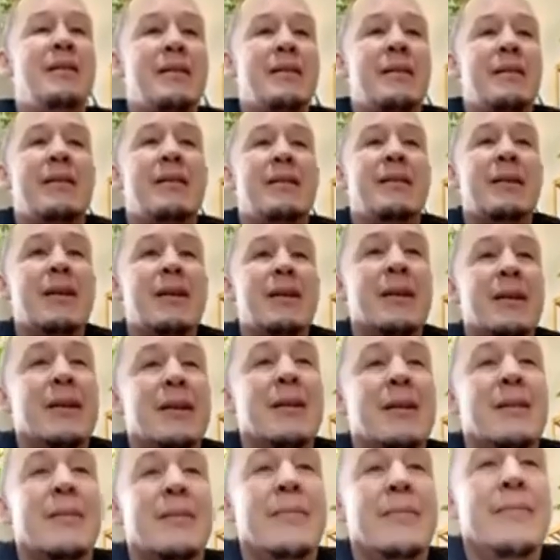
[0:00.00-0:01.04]

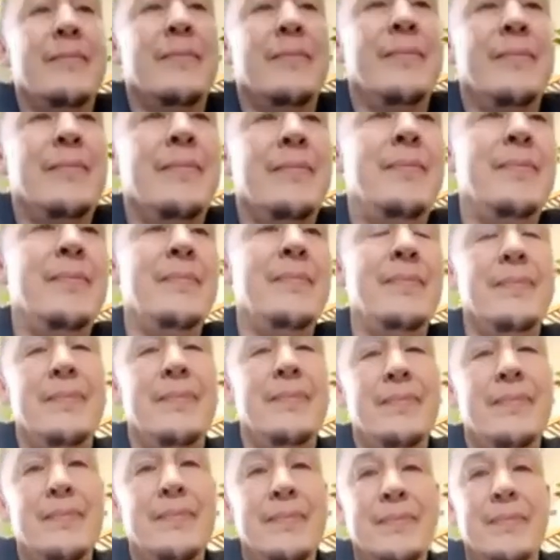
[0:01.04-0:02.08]

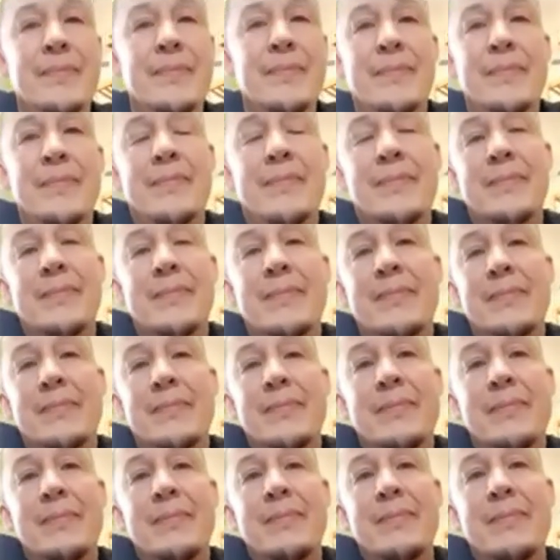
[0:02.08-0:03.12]

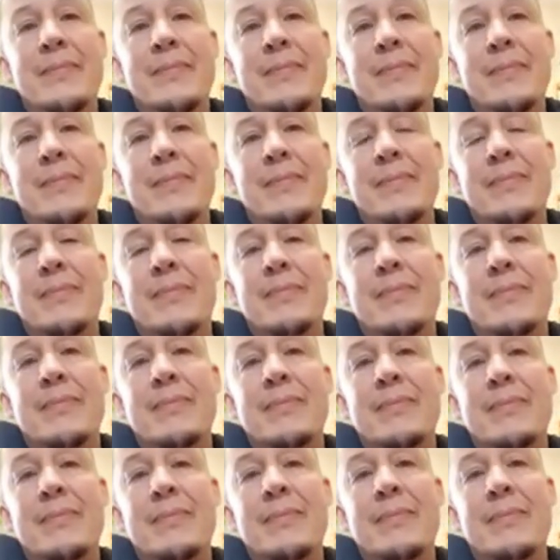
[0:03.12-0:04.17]

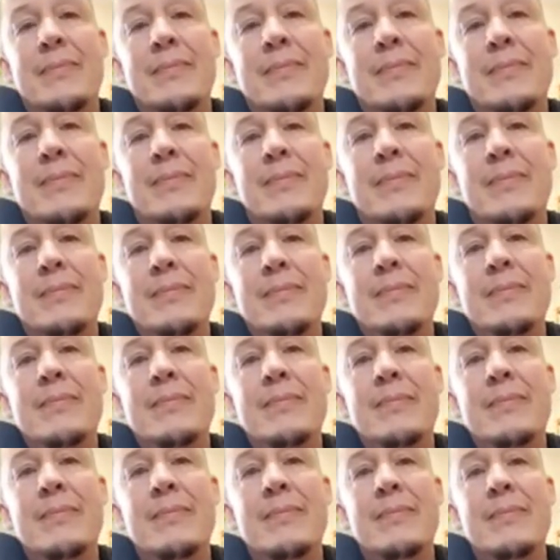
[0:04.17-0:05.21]

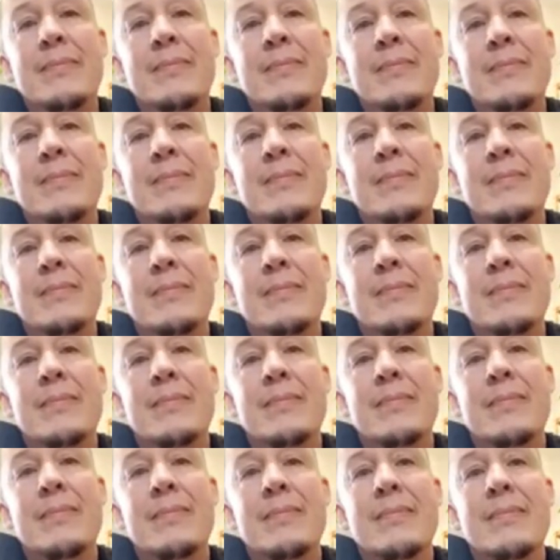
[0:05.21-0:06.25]

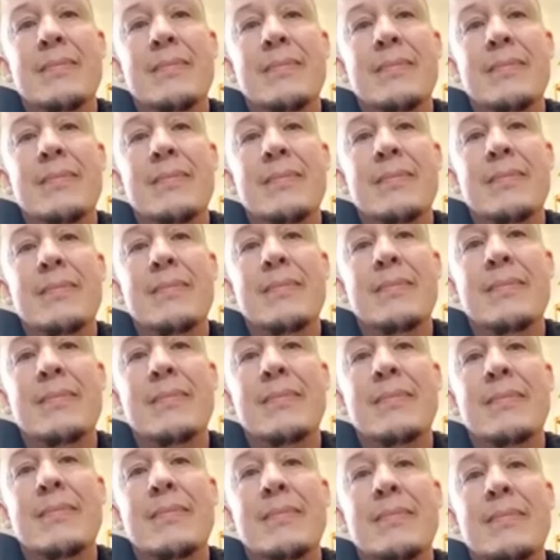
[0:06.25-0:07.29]

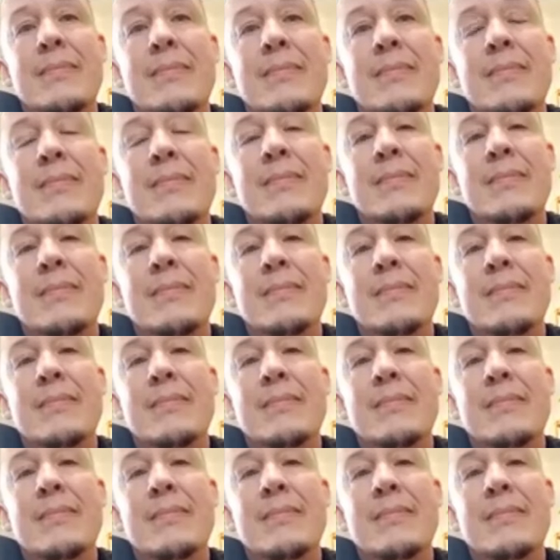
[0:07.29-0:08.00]
(not speaking)